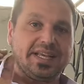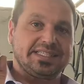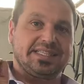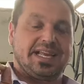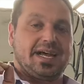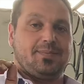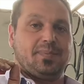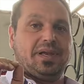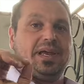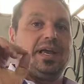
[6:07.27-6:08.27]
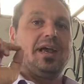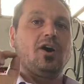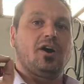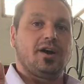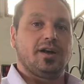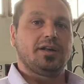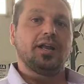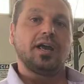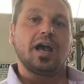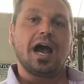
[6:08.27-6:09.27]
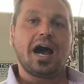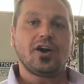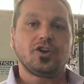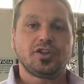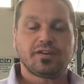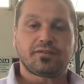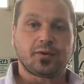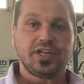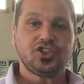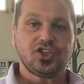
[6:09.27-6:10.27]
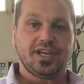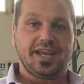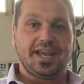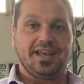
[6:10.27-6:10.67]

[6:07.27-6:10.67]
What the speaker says: step on how you differentiate